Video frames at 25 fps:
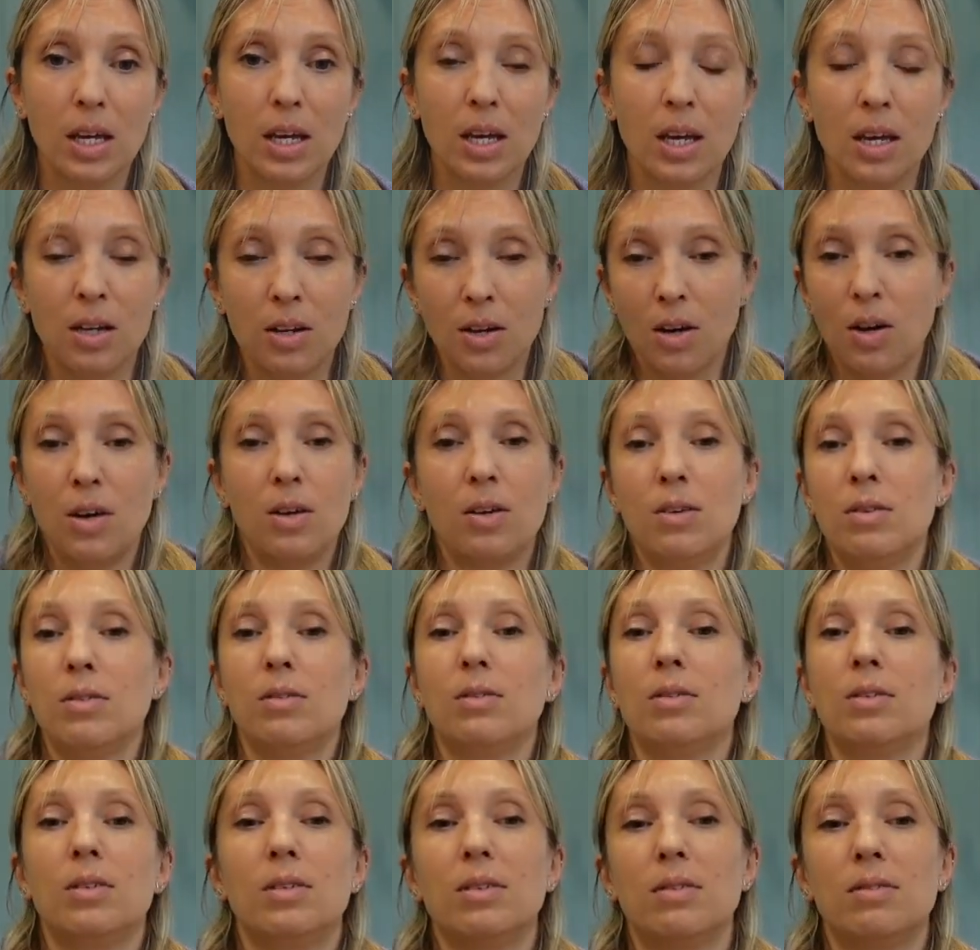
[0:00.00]
you
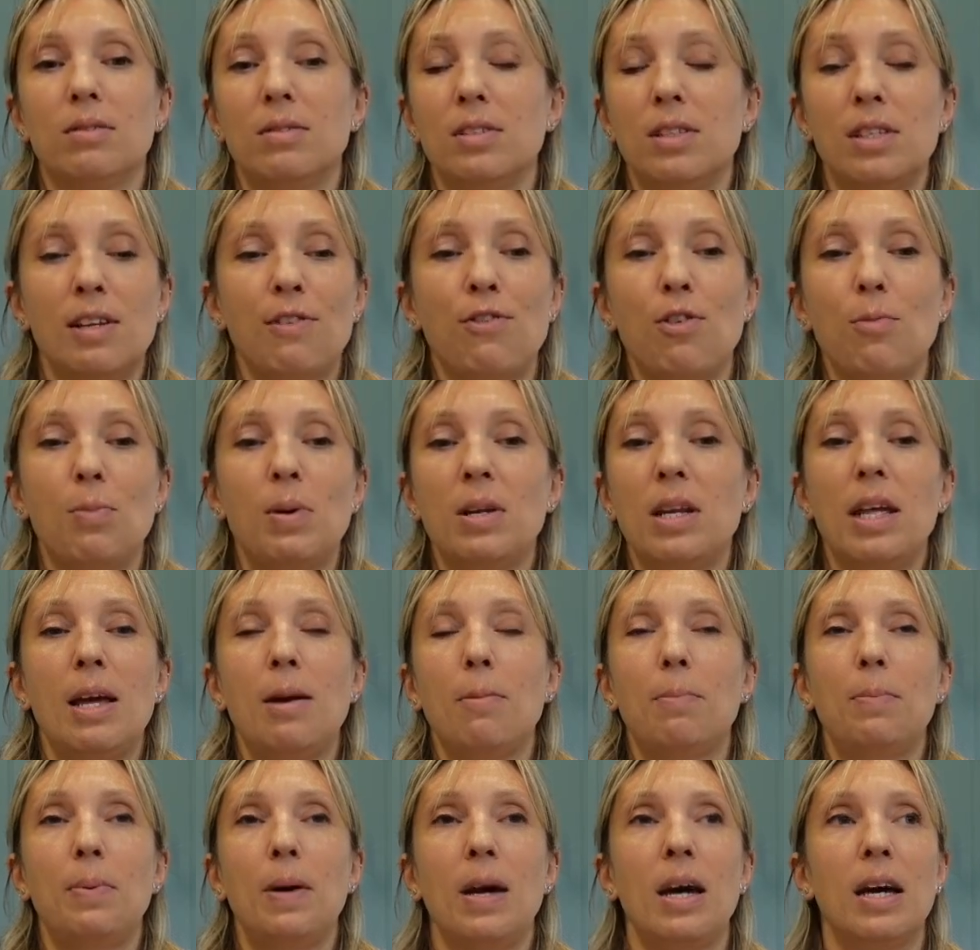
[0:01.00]
know, stiff upper
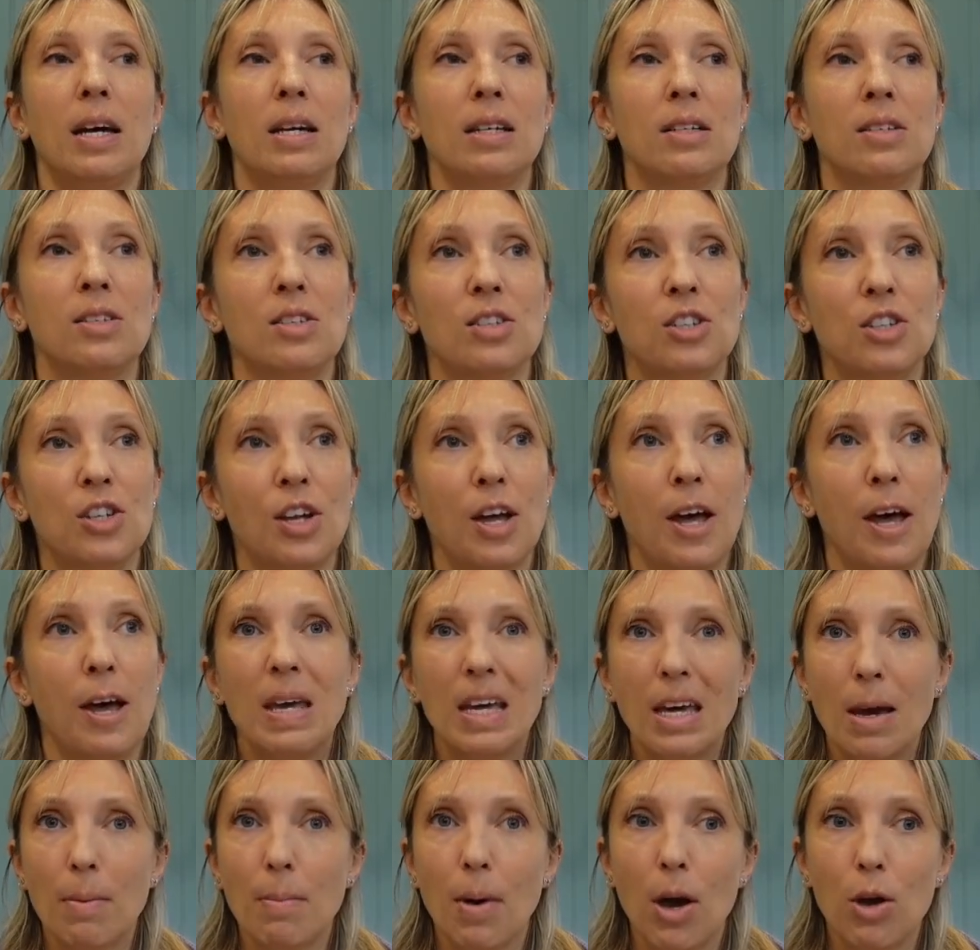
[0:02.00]
lip and
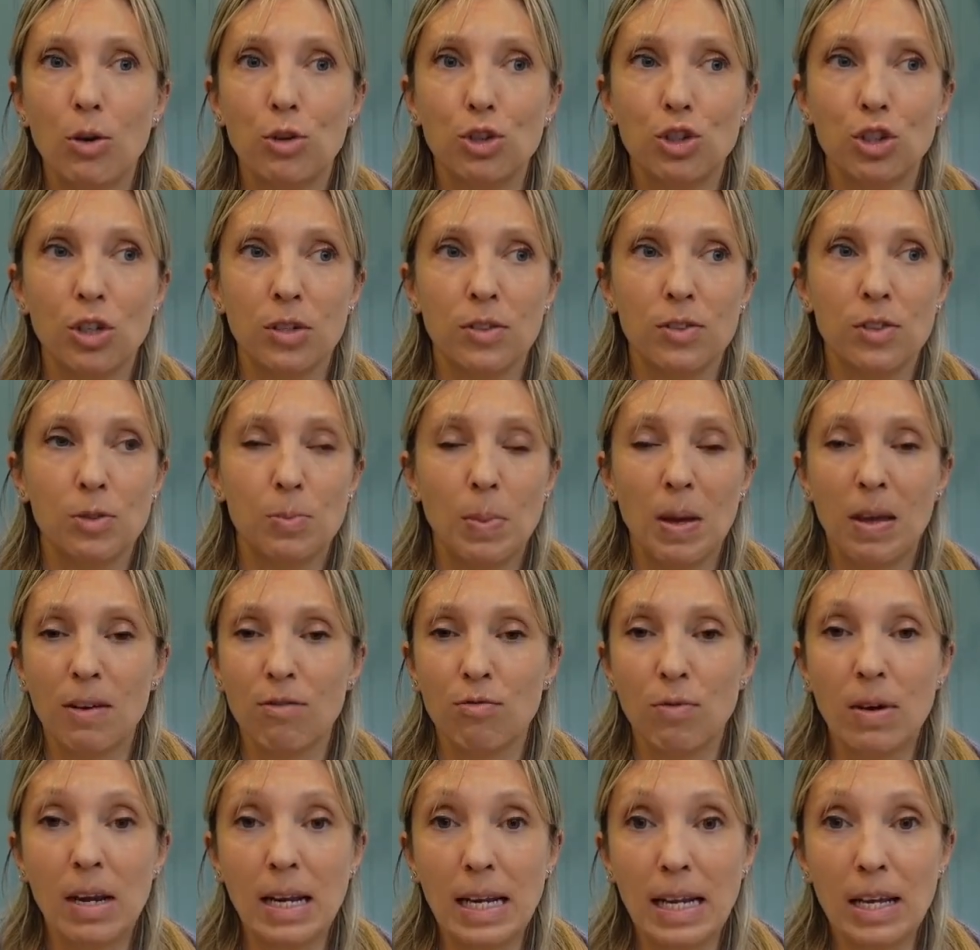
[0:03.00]
big emotions
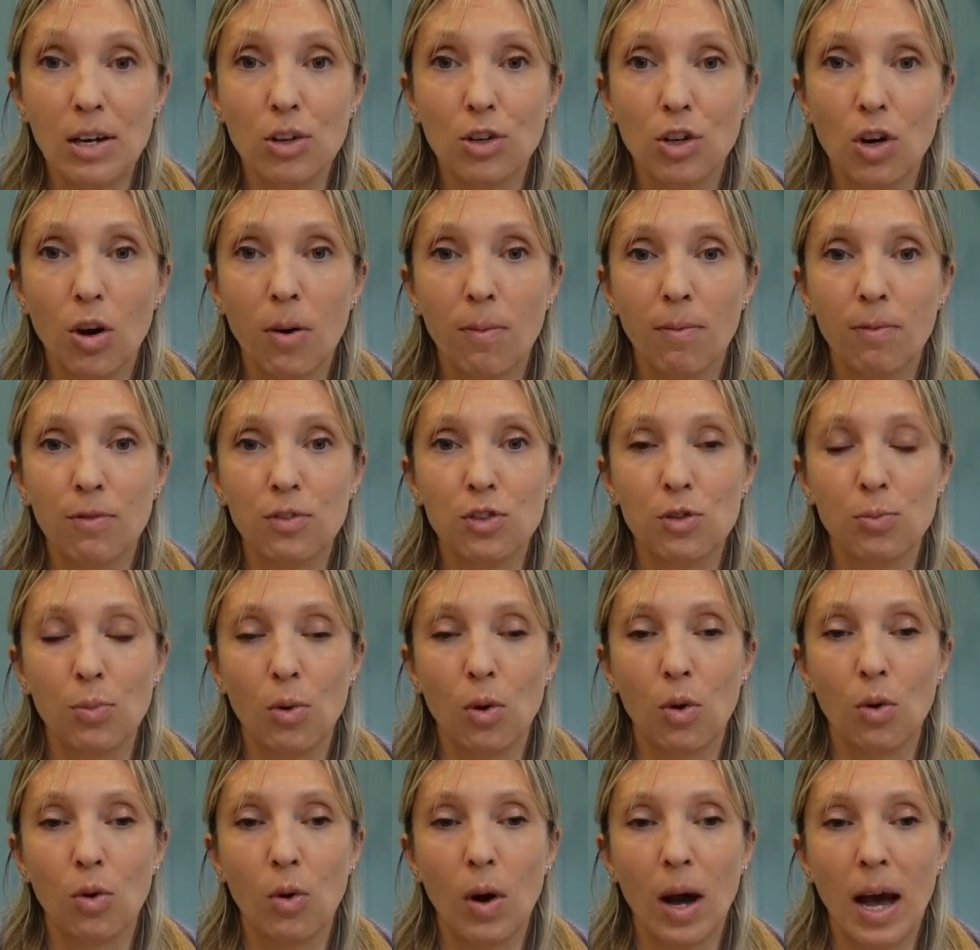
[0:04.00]
being really
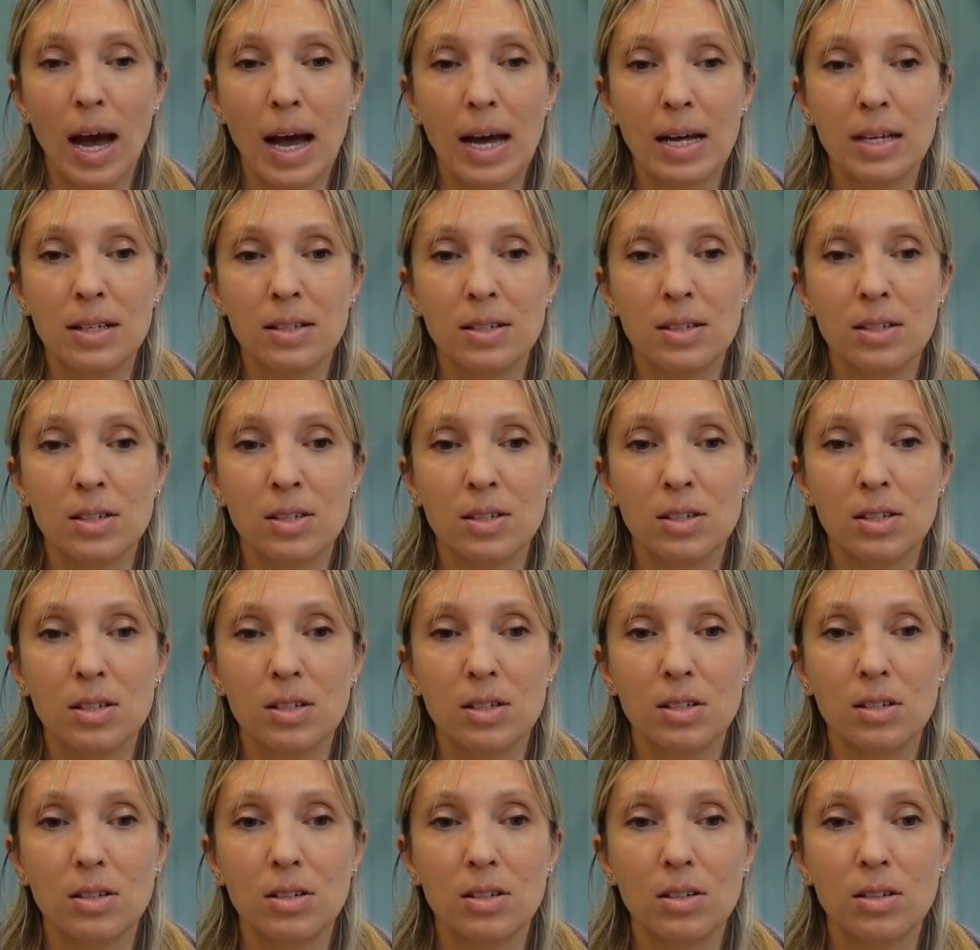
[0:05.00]
uncomfortable, and